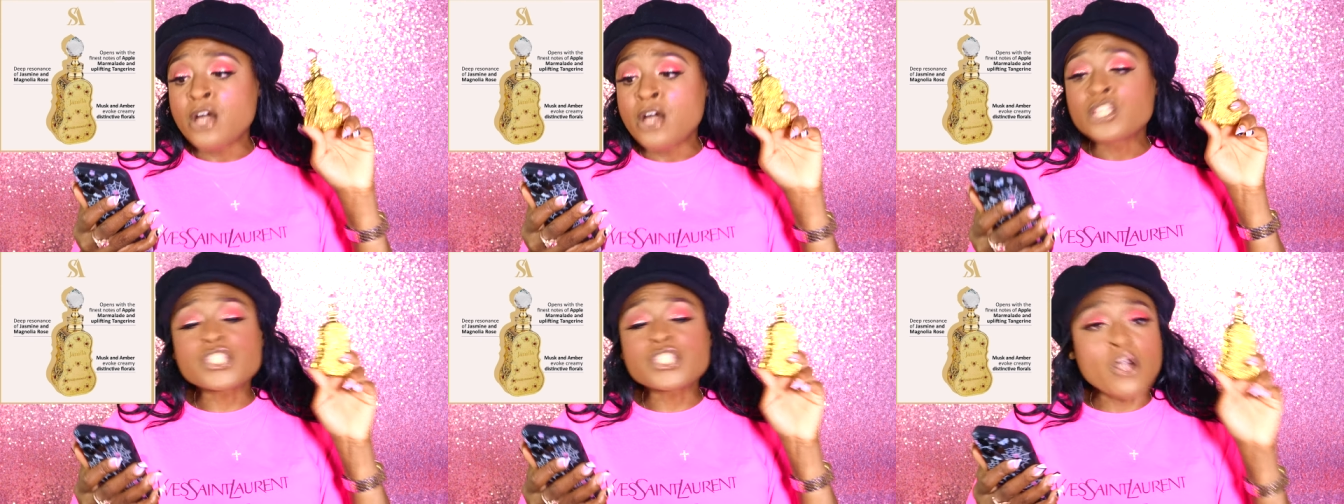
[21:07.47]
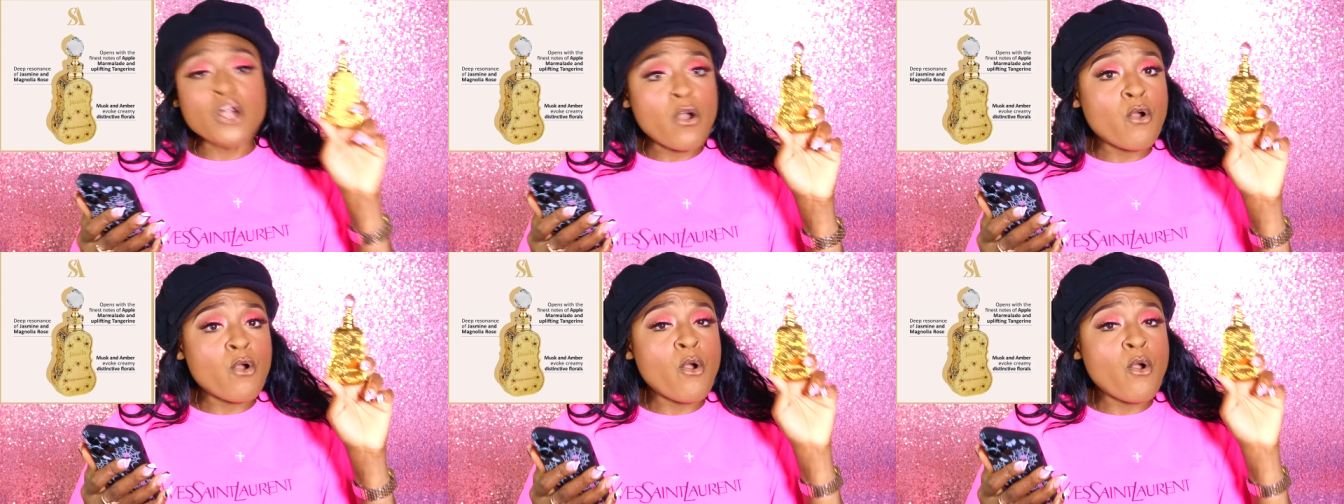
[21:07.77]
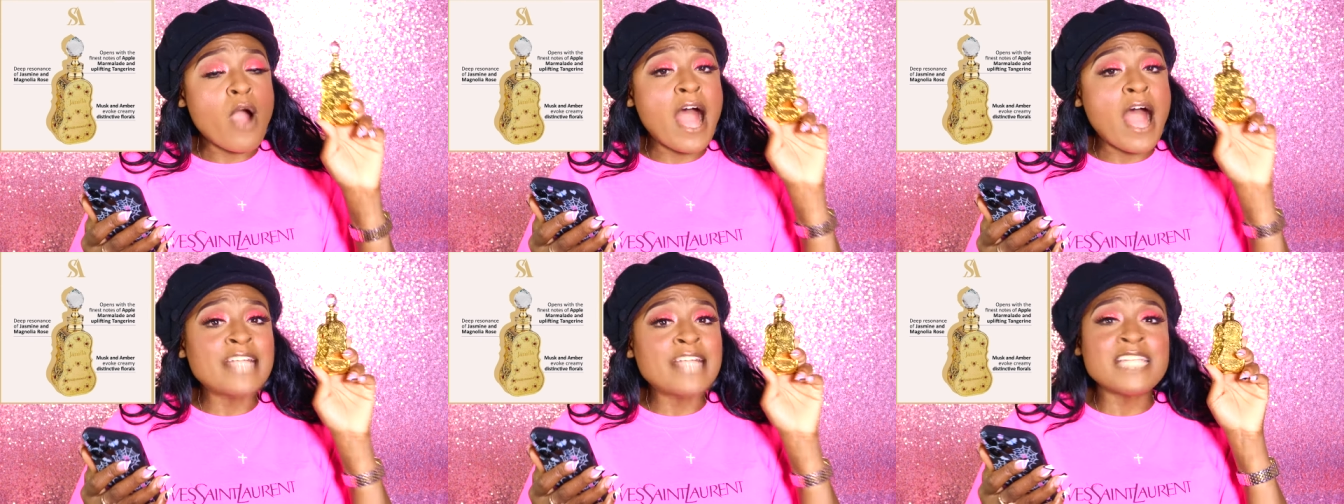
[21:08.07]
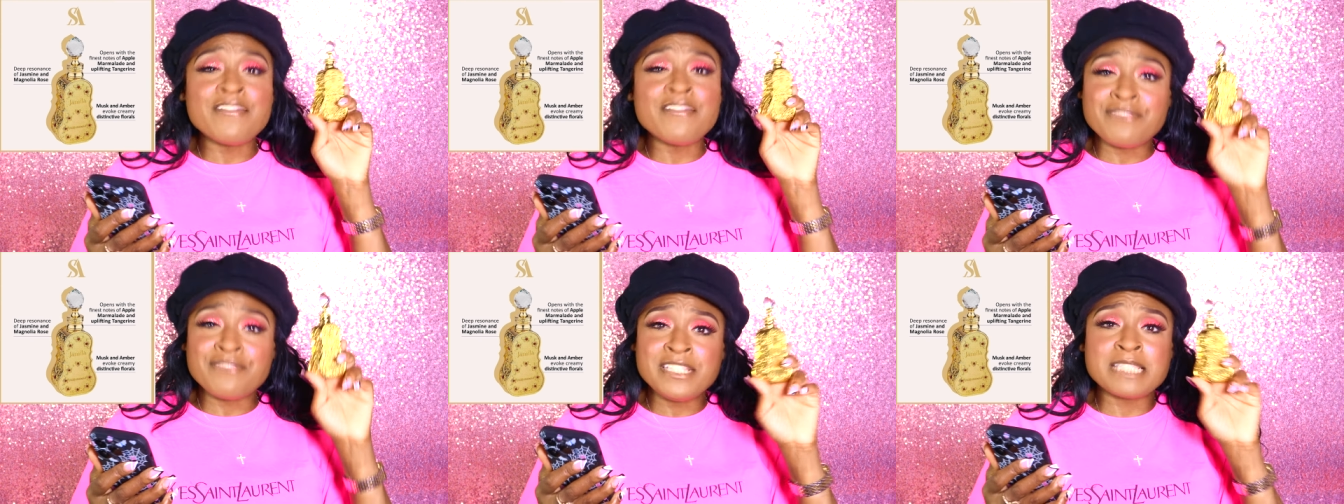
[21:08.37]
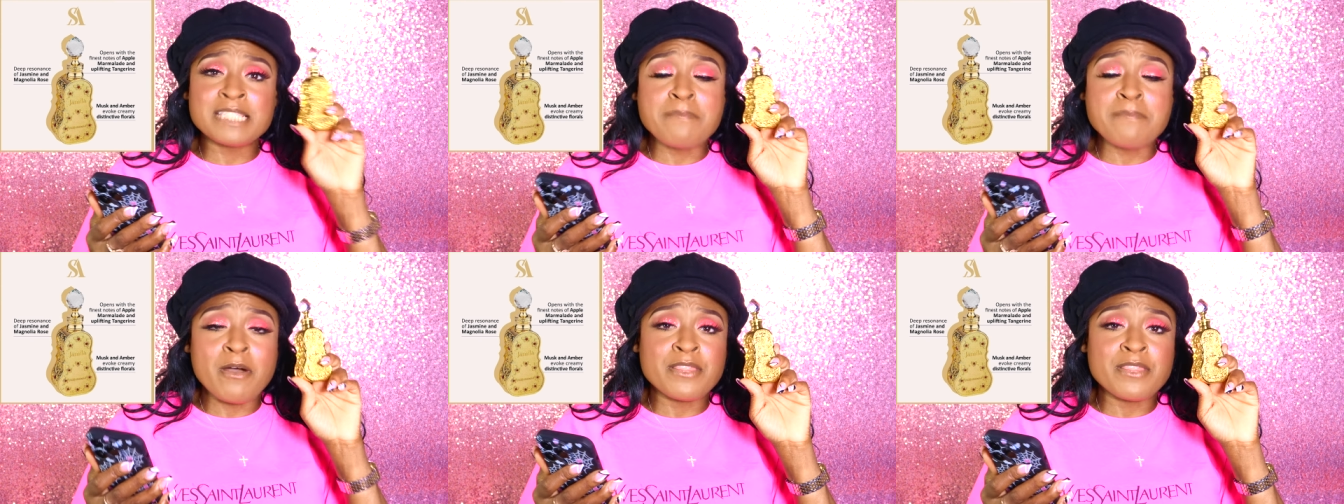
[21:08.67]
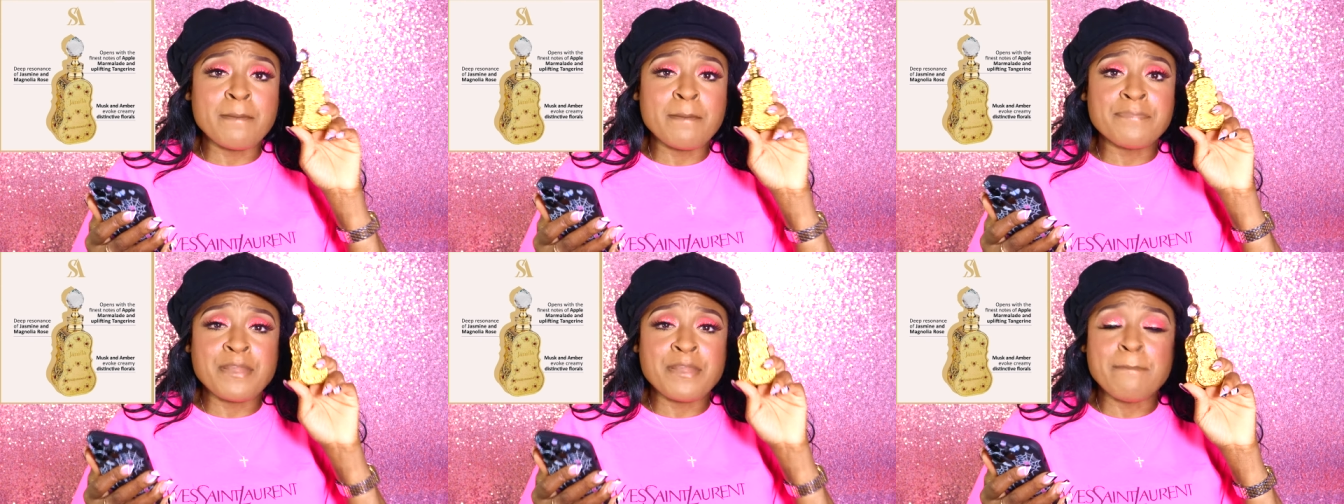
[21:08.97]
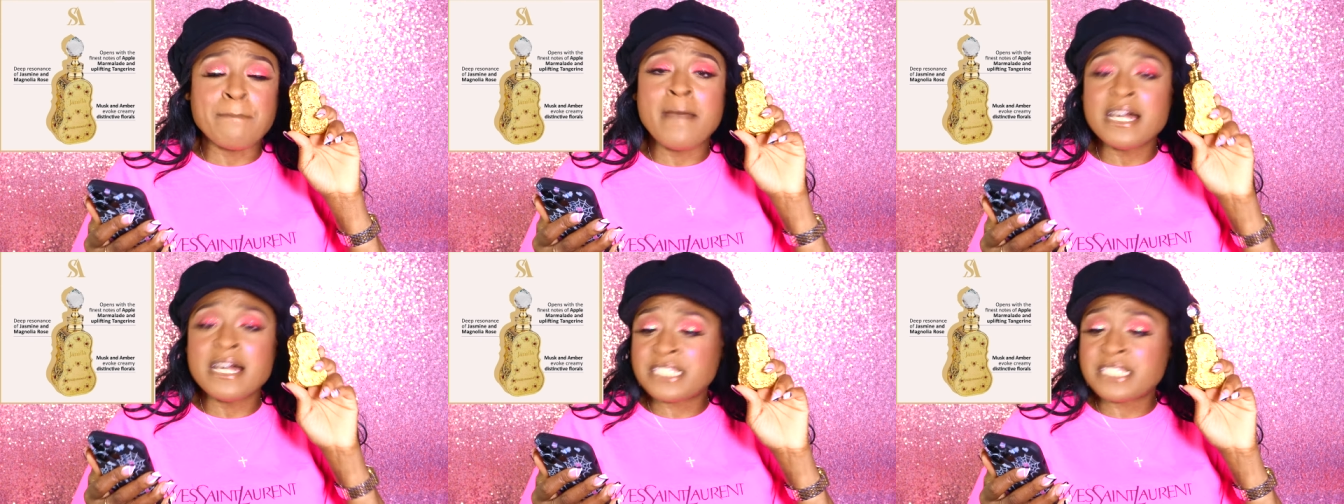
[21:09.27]
So I definitely smell the,
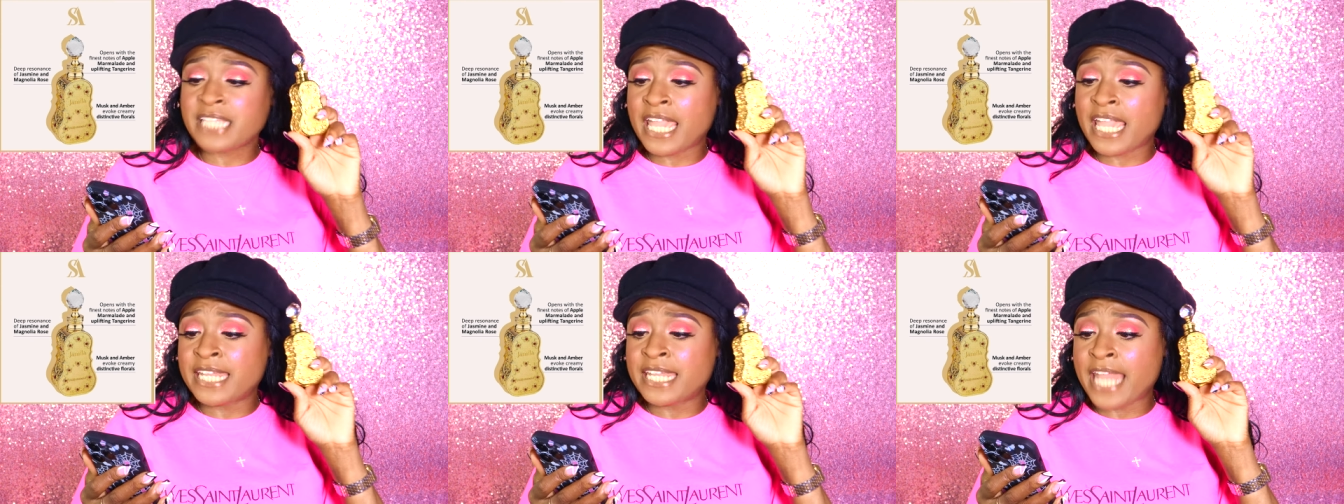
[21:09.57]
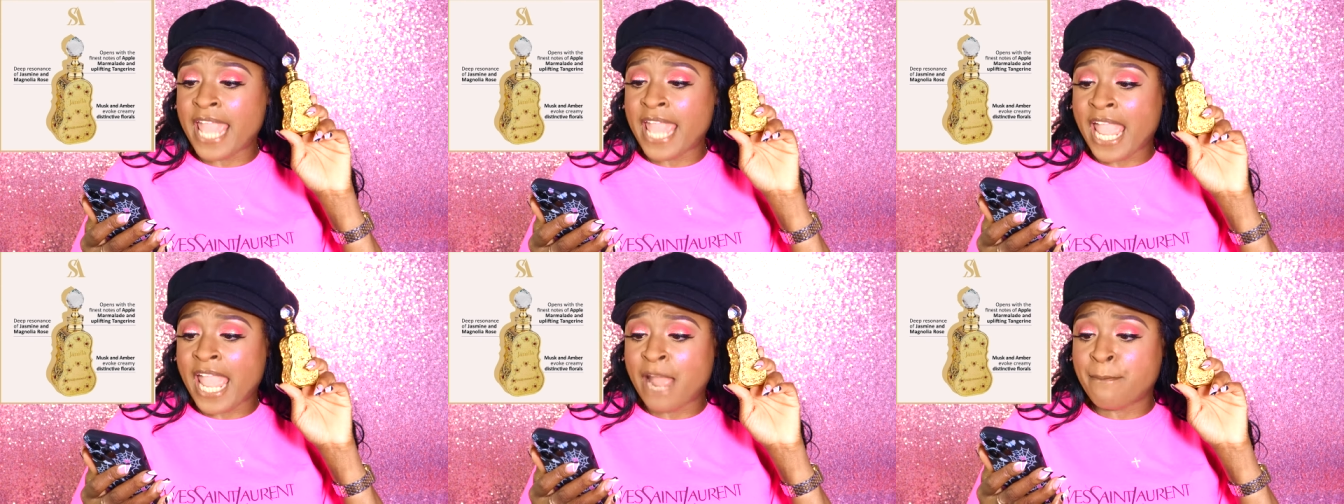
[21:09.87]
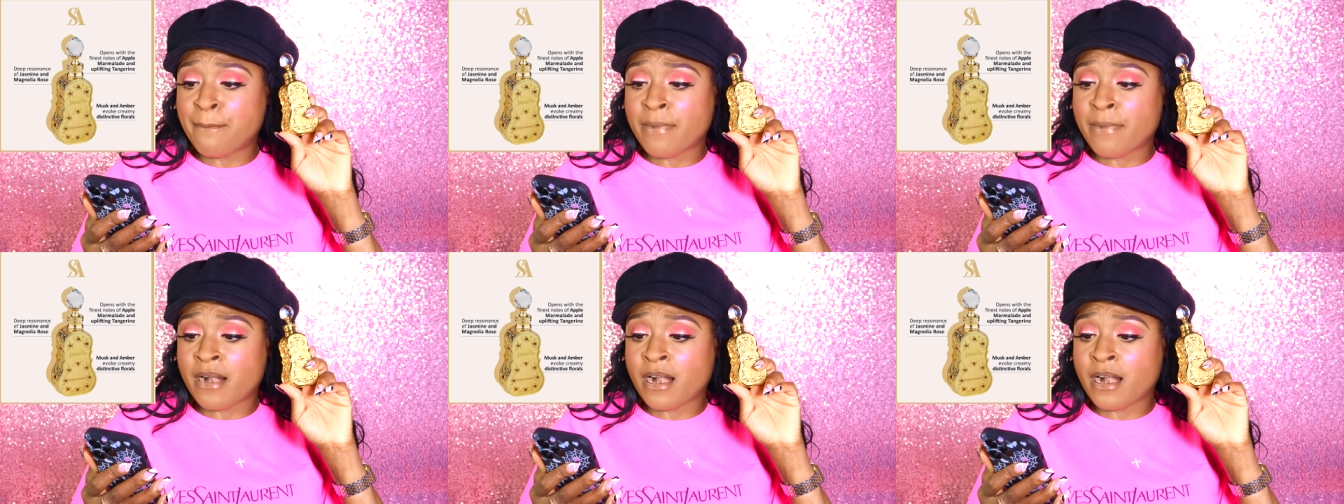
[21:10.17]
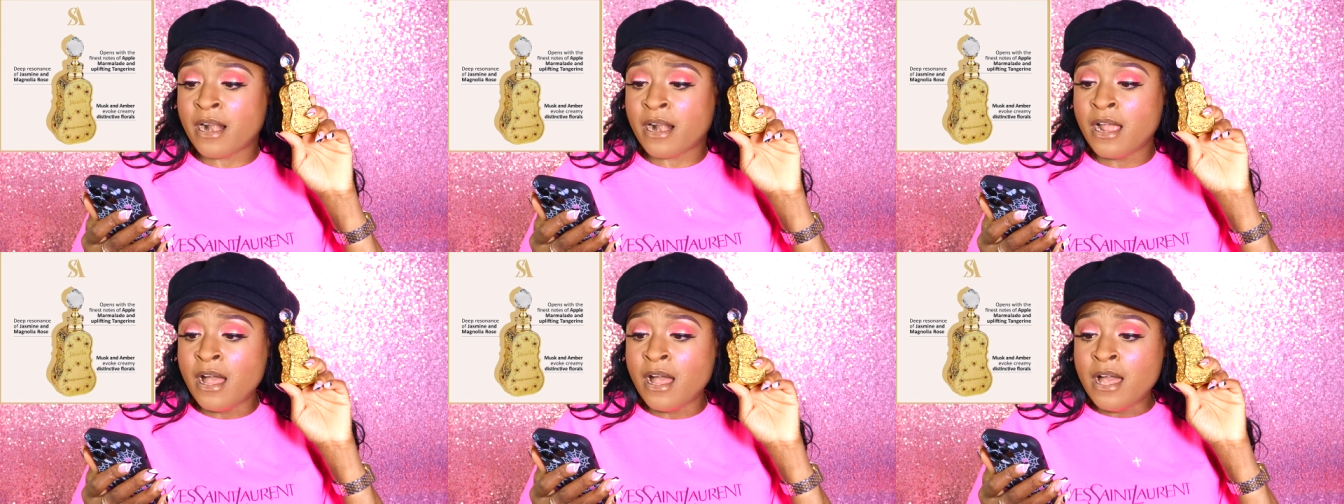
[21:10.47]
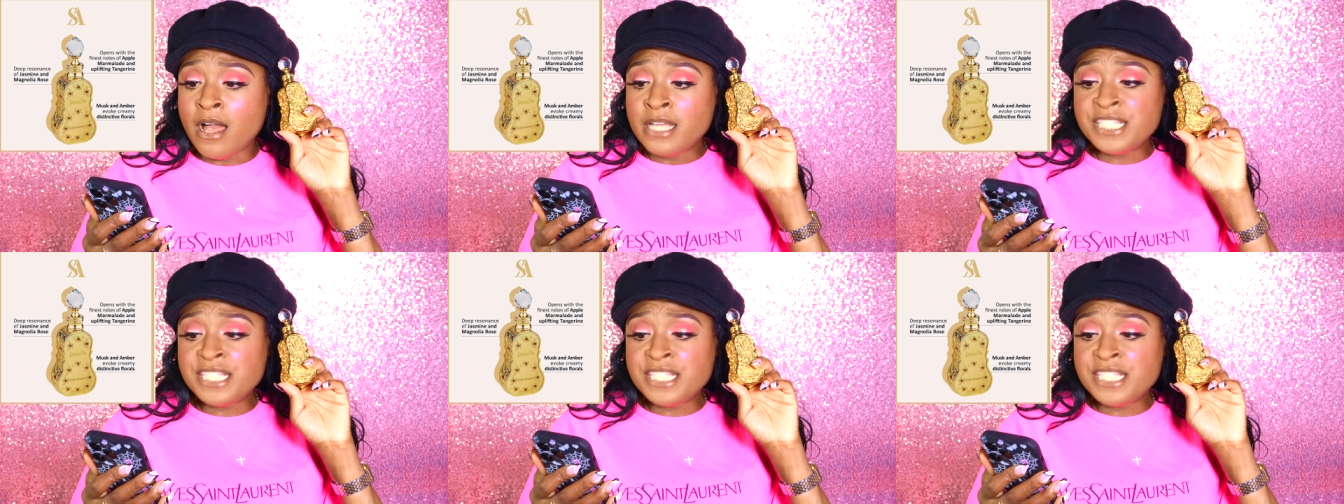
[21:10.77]
the musk and the amber